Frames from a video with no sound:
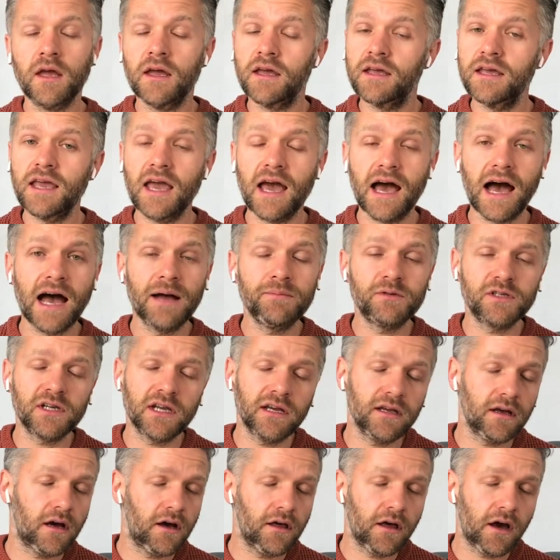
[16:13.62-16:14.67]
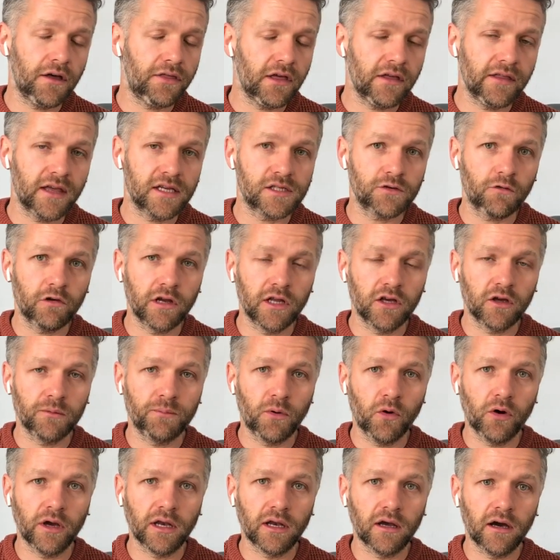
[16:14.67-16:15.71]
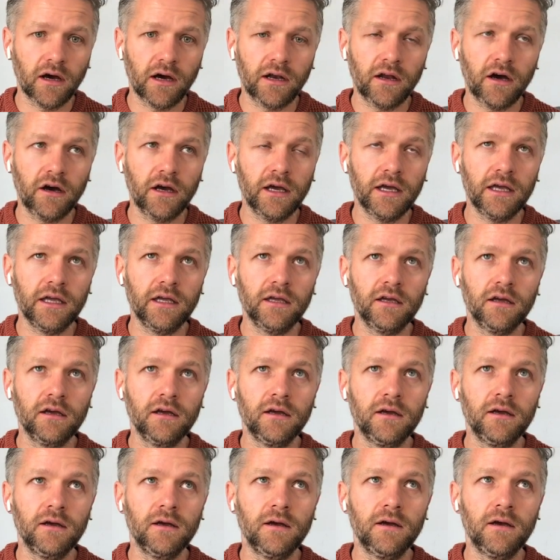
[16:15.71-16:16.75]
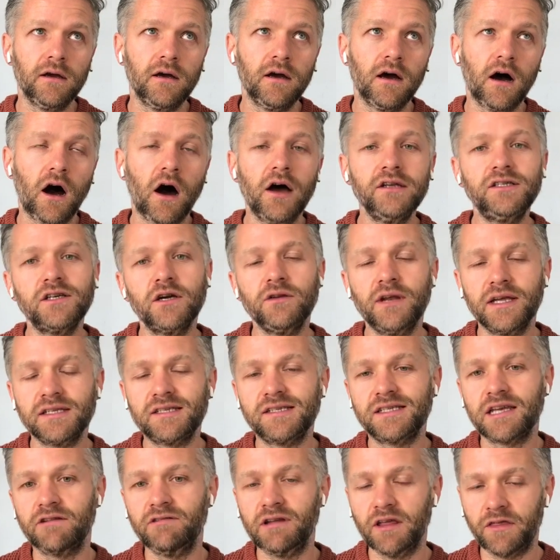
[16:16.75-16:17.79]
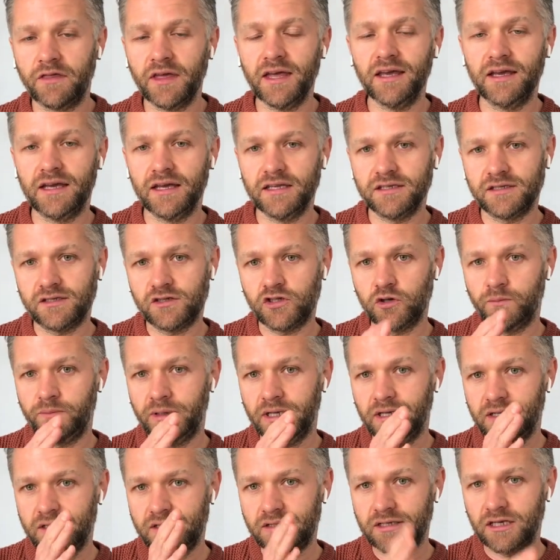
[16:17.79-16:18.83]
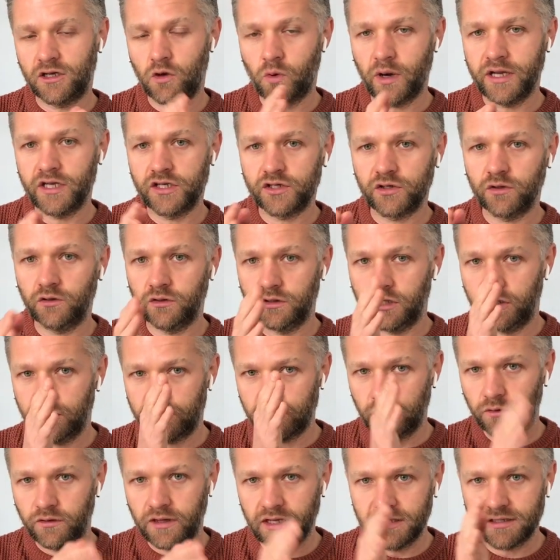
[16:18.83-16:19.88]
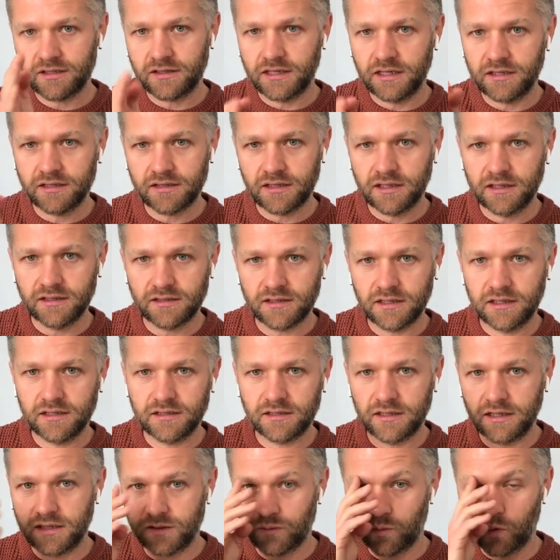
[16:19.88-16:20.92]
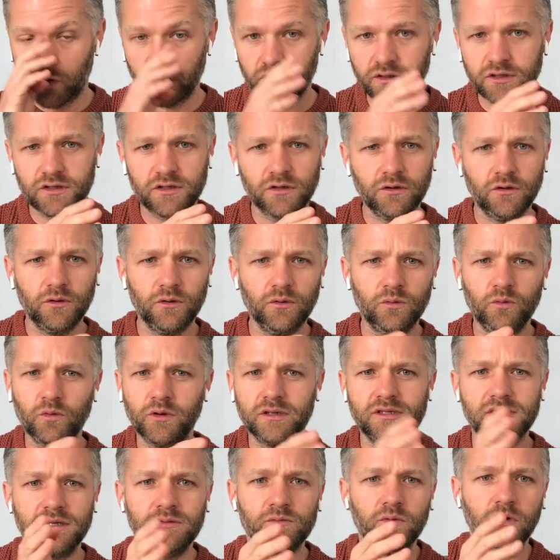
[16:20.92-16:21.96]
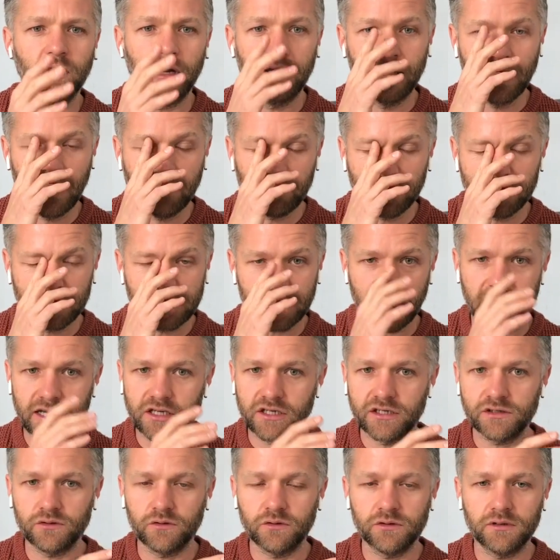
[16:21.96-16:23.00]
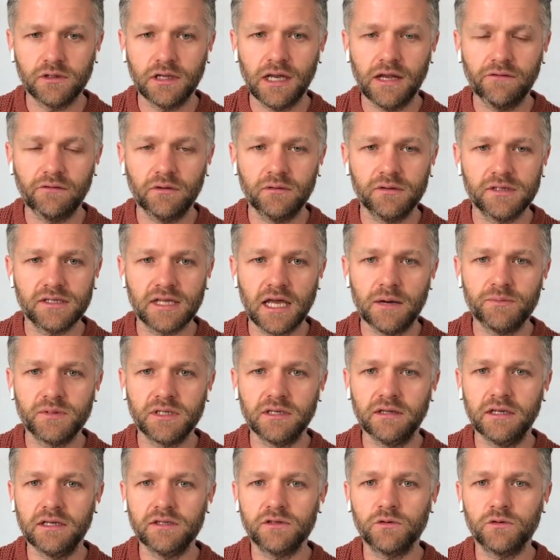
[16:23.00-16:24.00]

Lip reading: Yeah, actually, I think that's a really good point, and I don't necessarily think it should be sequential. You do this, 1, 2. What's this? We've got 11 stages or 11 steps in this